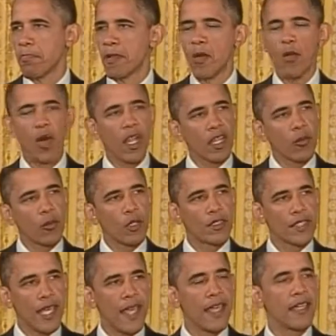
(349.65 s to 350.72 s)
And while it will
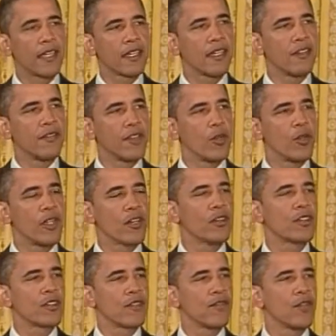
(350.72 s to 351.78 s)
take a few
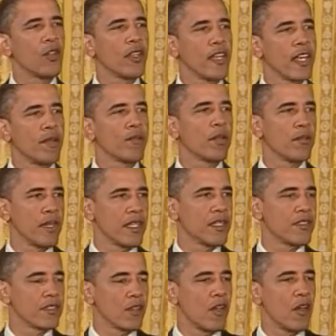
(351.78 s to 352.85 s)
years to fully implement
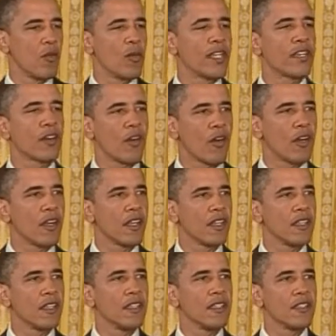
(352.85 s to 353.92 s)
this law, we can
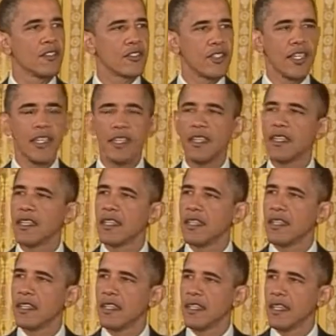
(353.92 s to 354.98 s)
already see
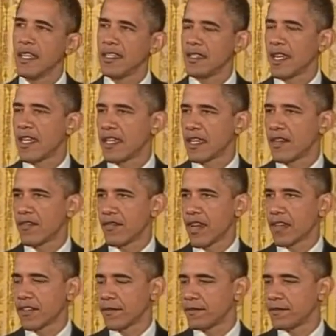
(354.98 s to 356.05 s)
it taking
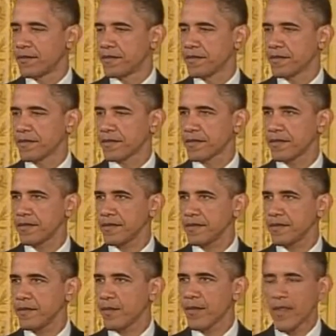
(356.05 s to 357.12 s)
effect.
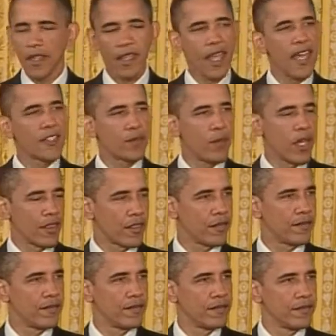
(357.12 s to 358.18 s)
Last month,
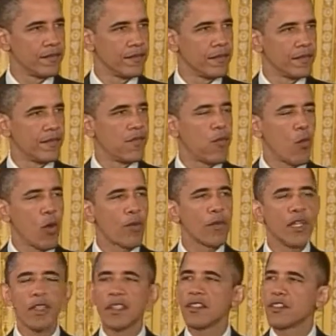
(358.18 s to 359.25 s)
4
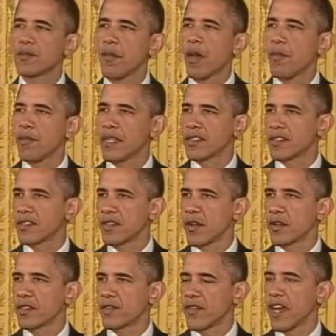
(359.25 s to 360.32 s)
million small business
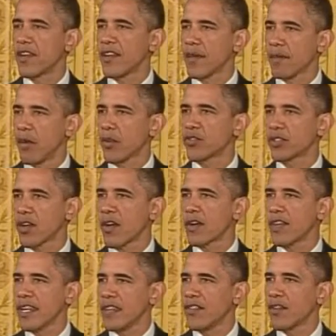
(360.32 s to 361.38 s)
owners found a
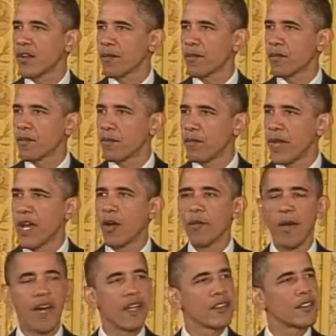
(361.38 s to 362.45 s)
postcard in their
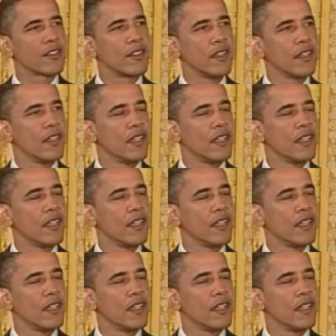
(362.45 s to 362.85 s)
mailbox